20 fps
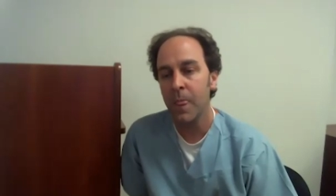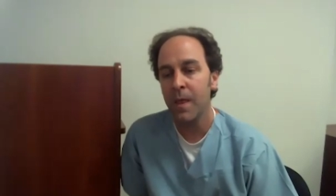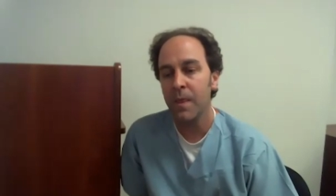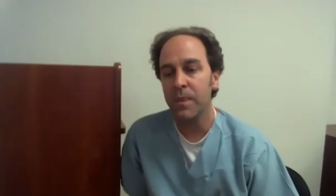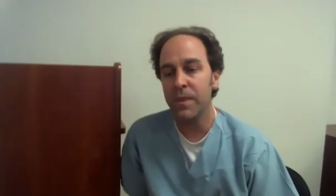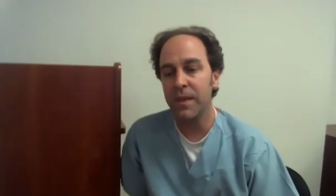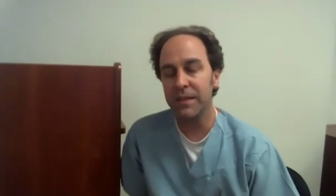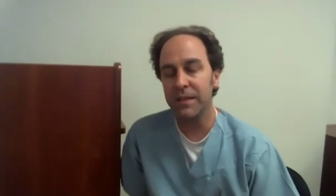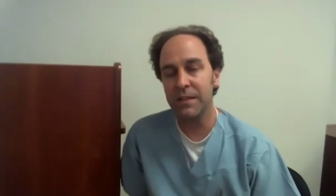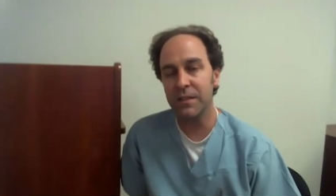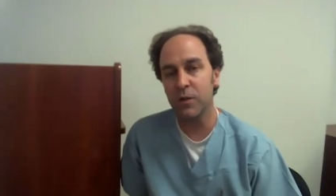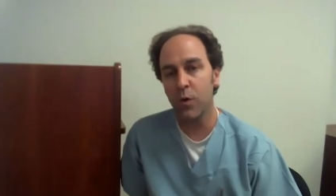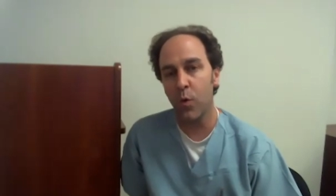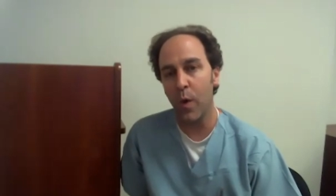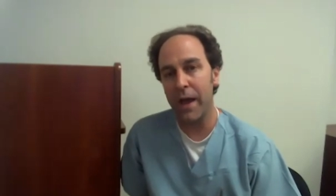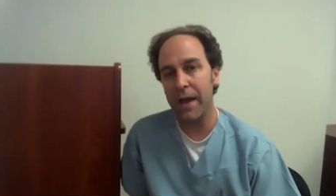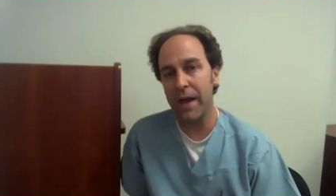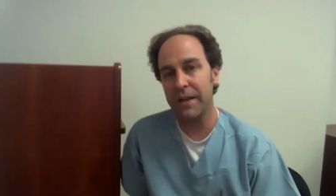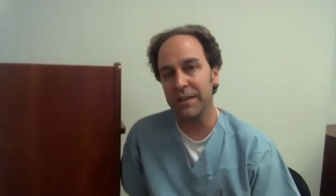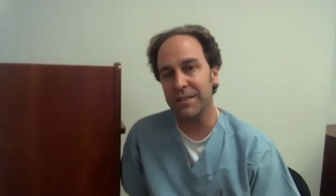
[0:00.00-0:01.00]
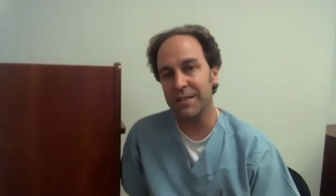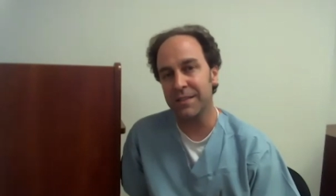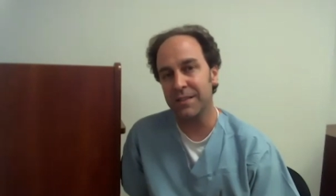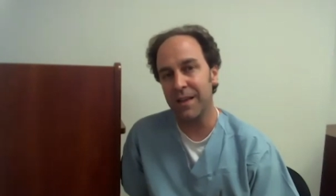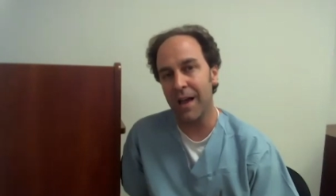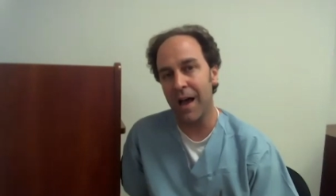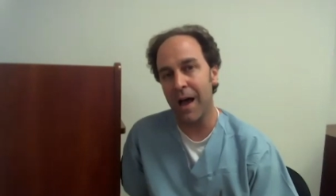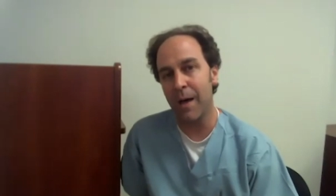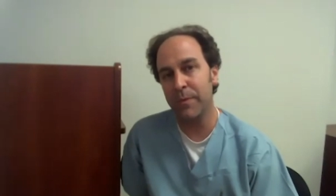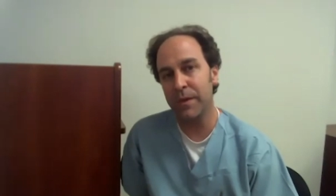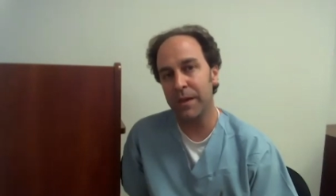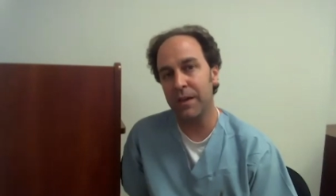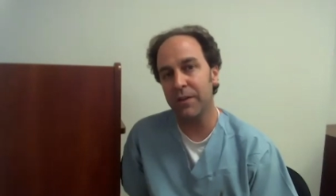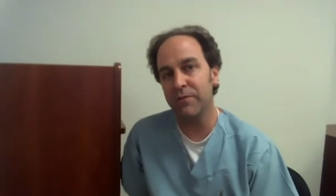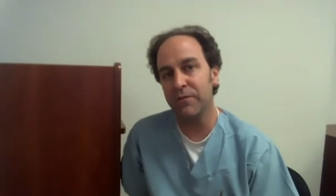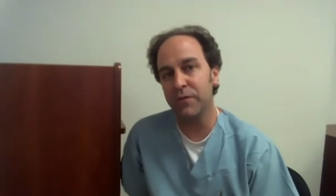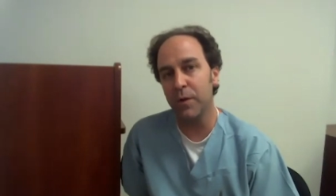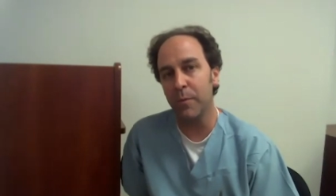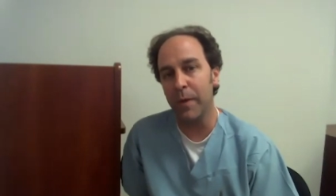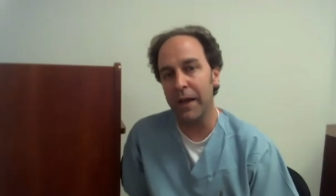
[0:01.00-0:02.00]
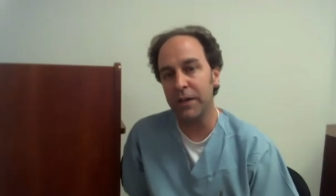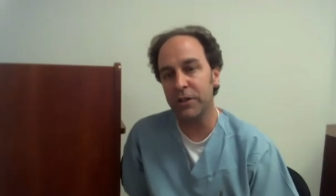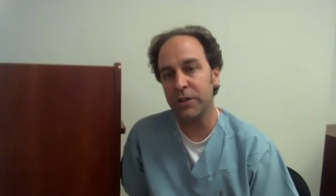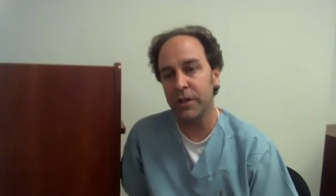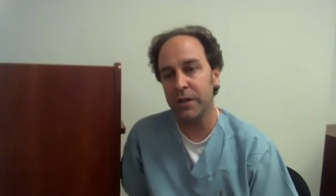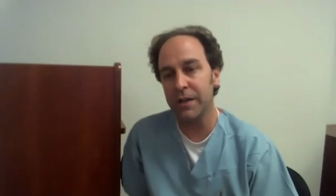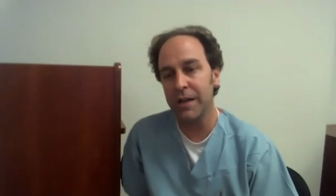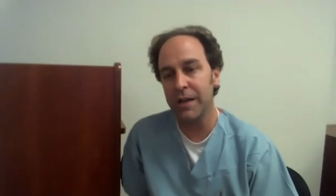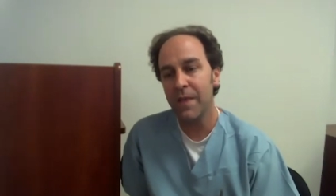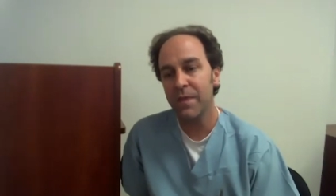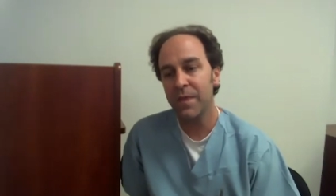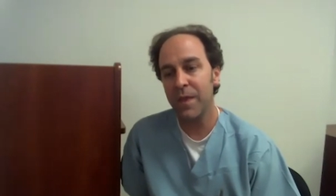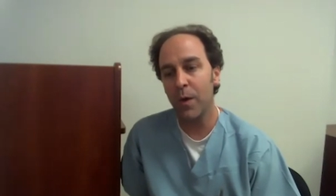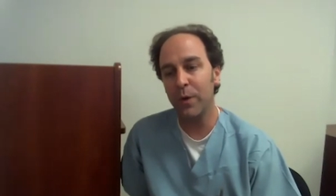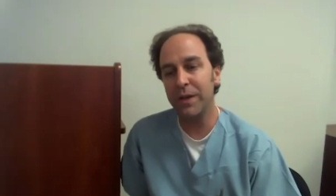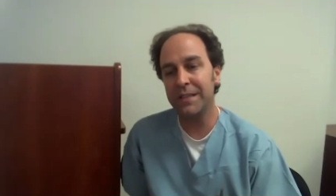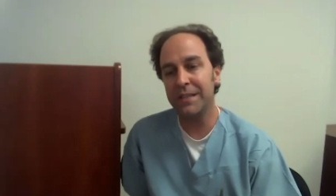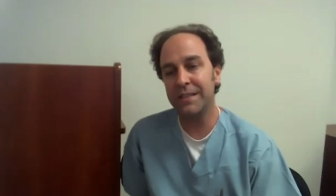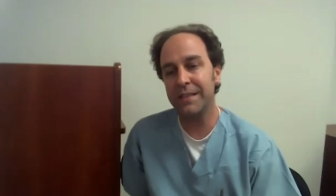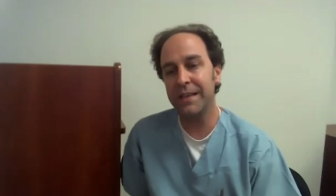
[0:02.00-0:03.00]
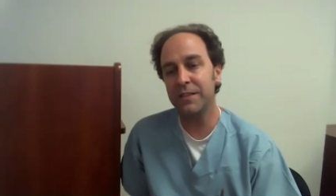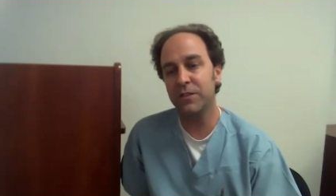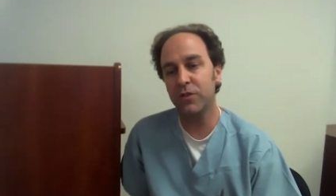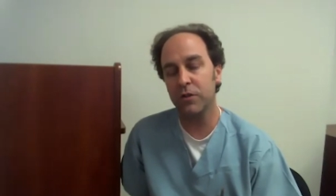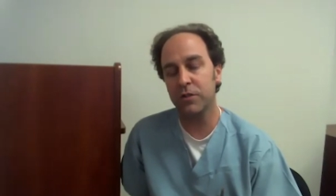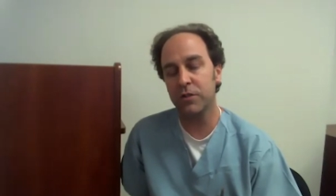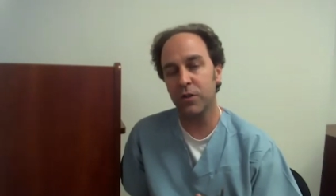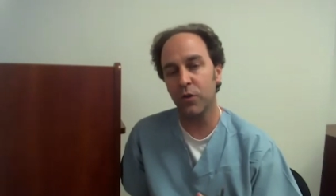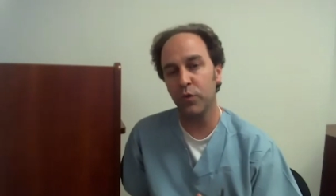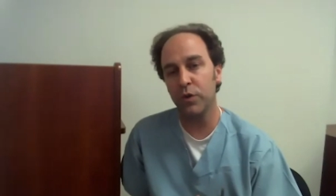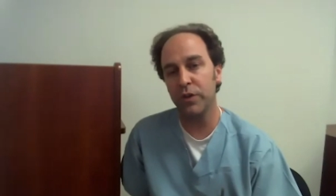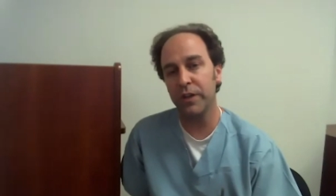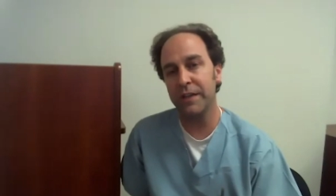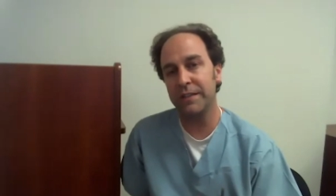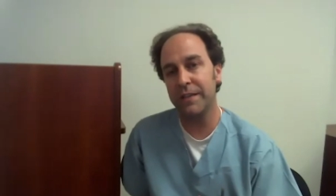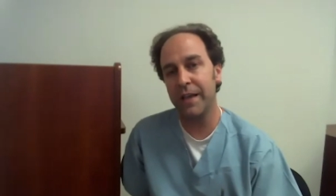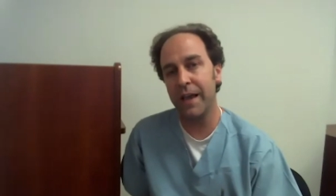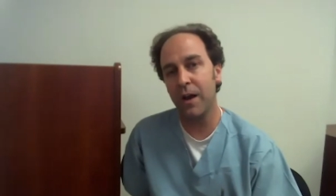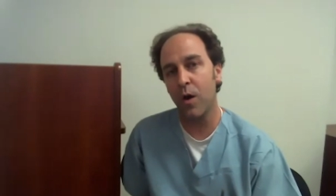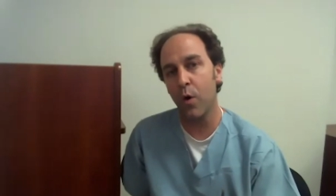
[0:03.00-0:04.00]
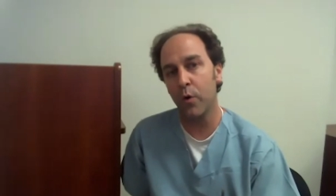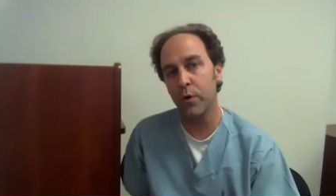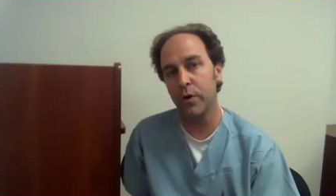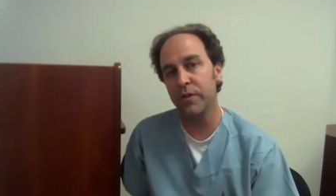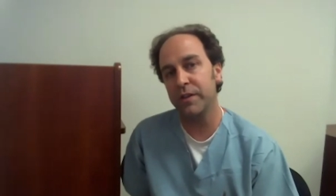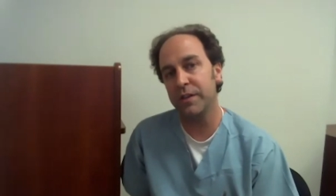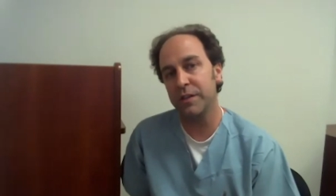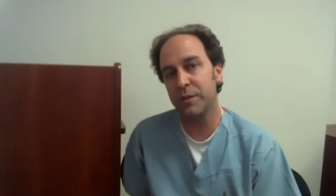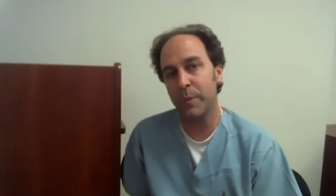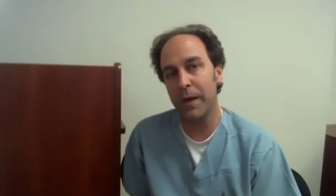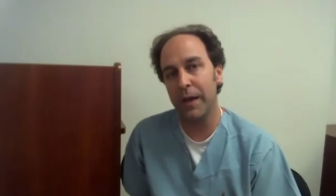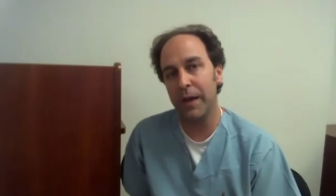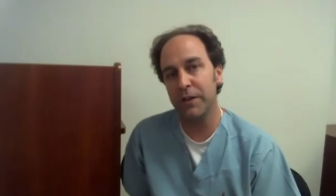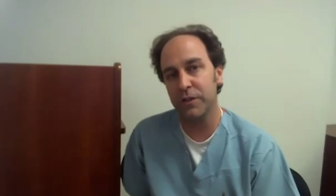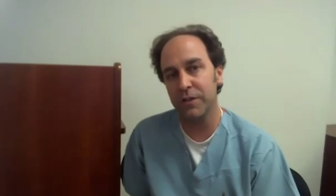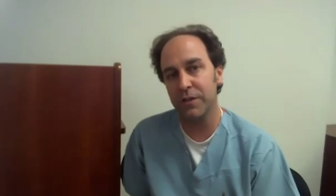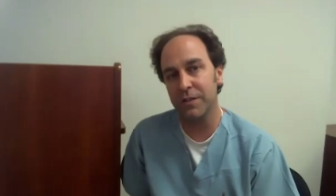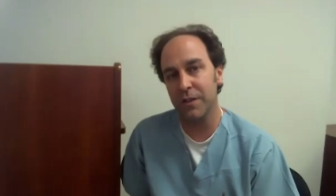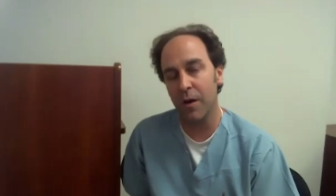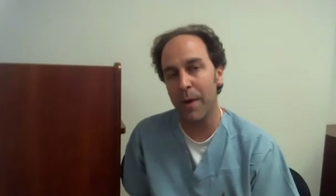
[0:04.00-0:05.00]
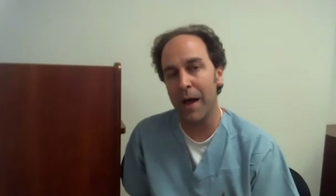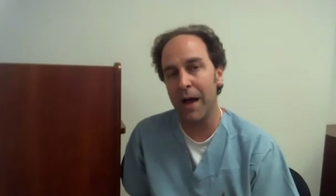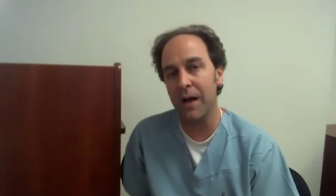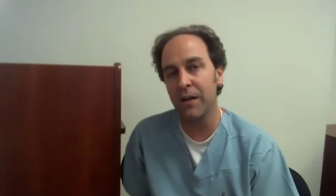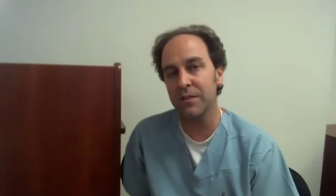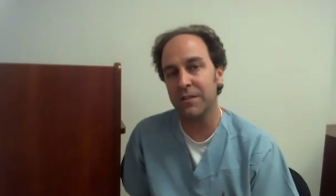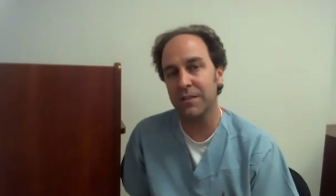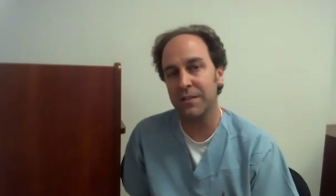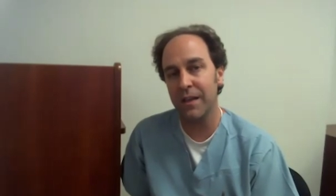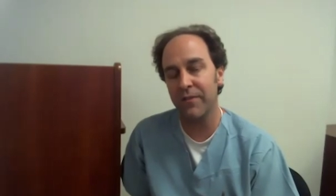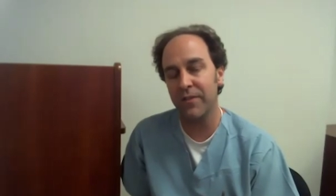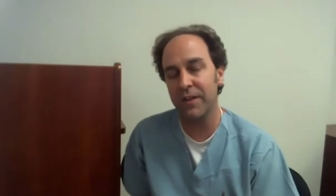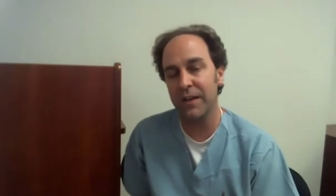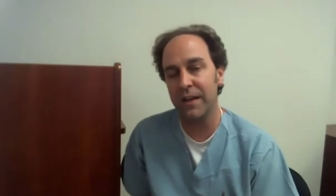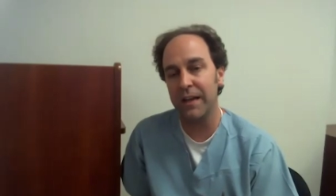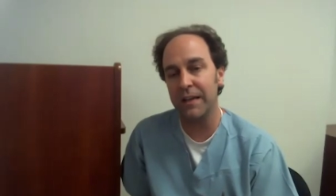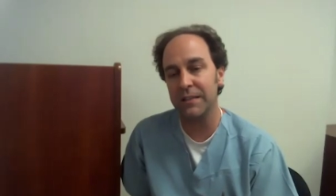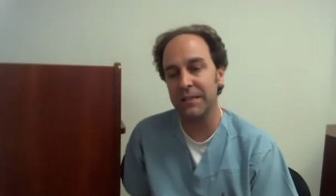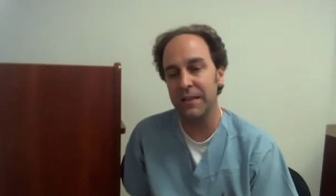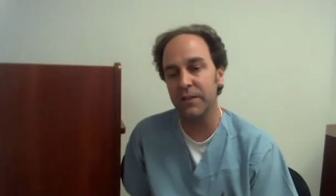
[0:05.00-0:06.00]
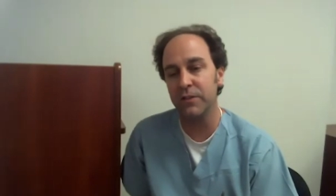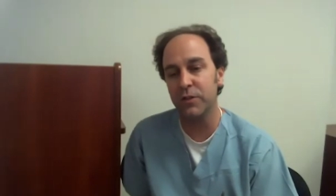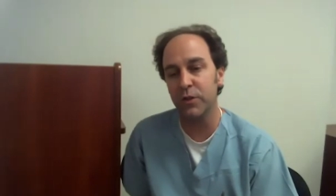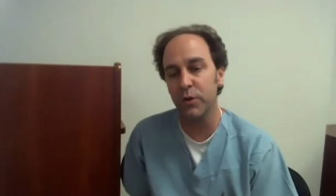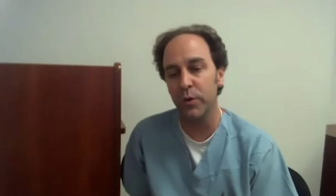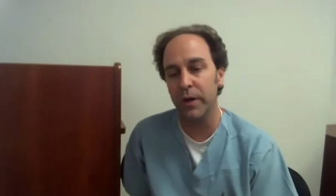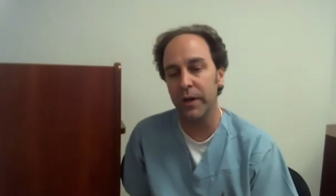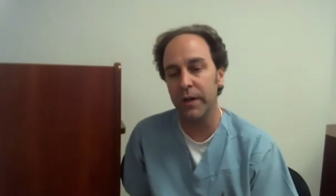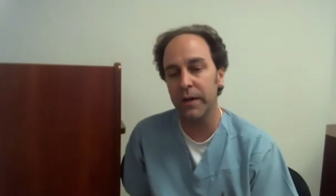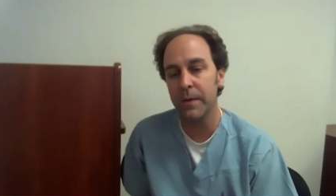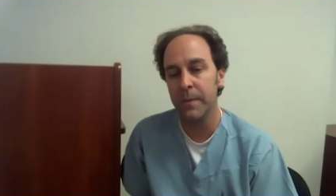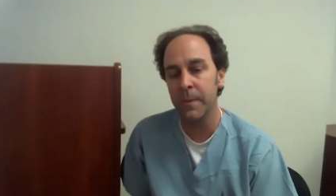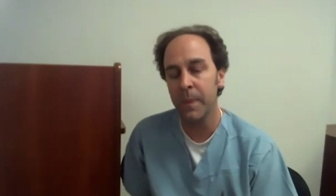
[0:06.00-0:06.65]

This is a way to stop the inflammation that we see starts to really take hold on these patients about seven days into it.